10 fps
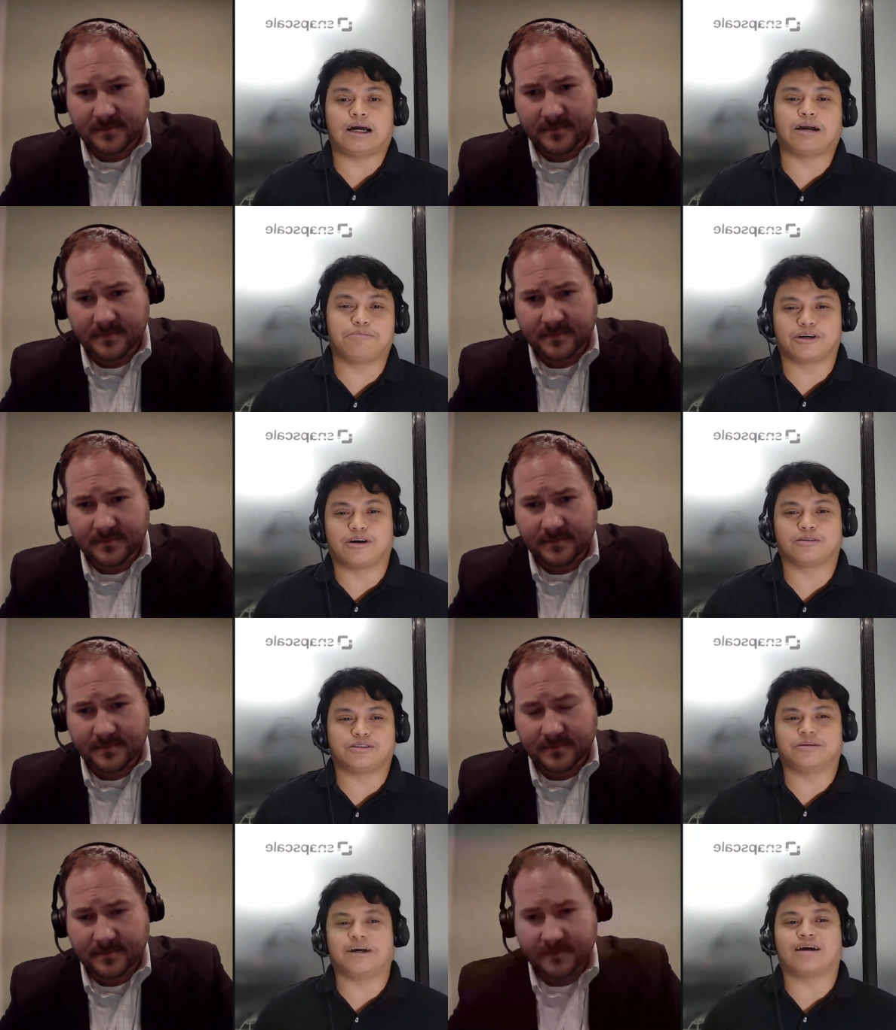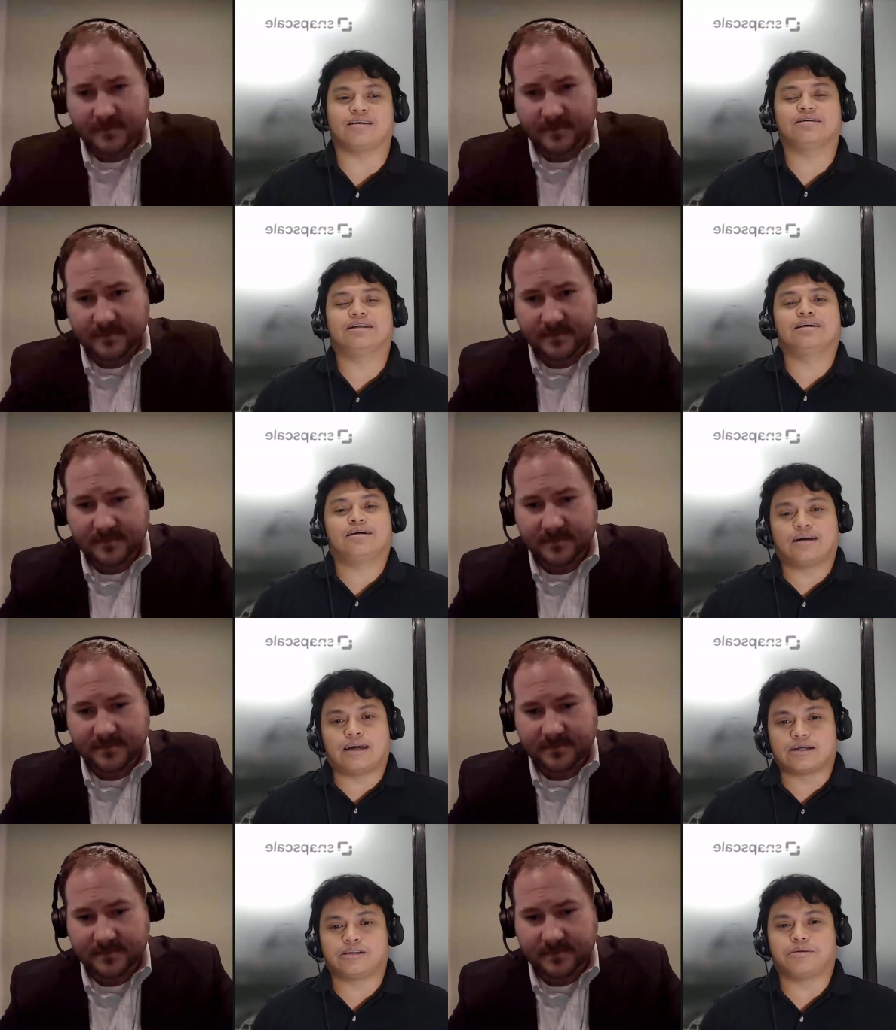Speaker 1: I'm your go-to guy. I
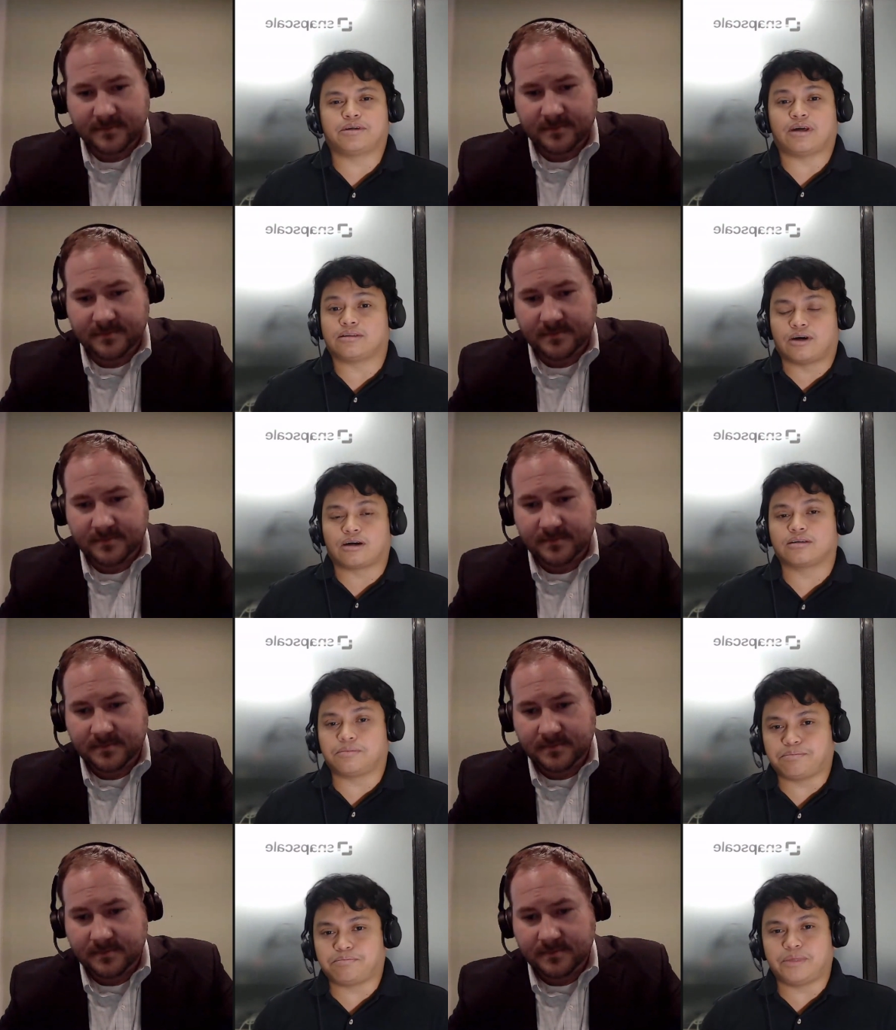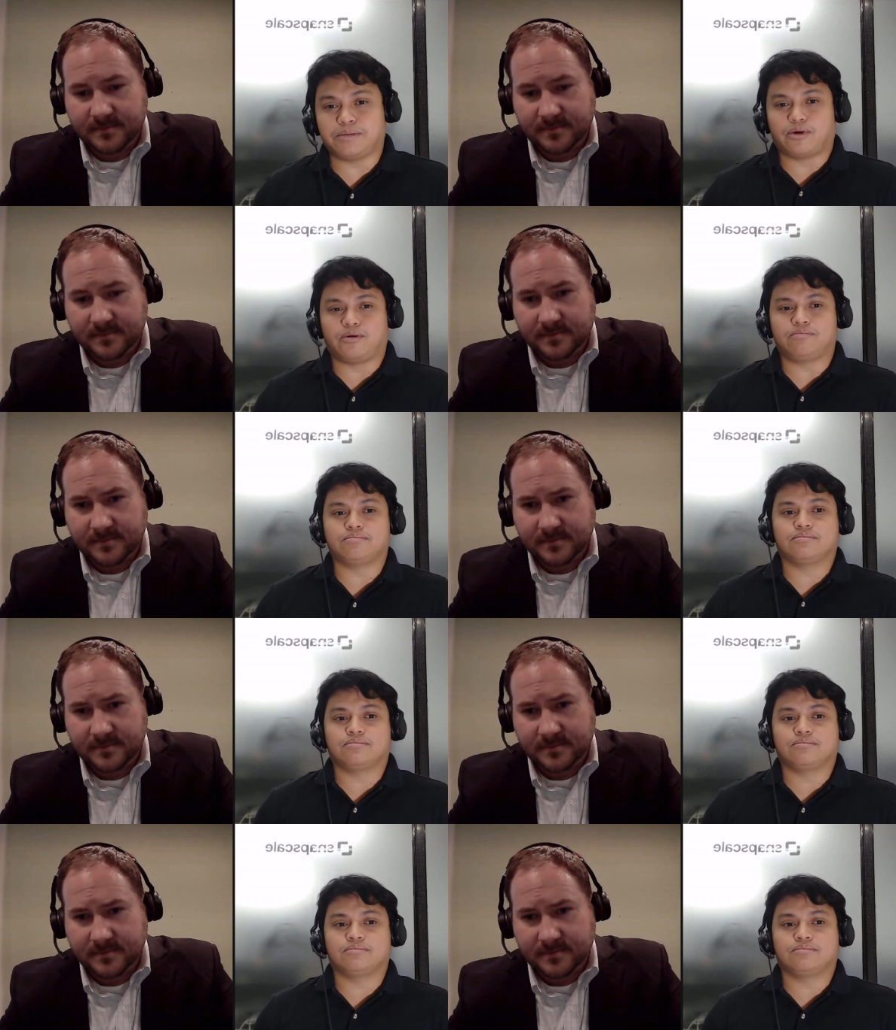actually make I talk to the people.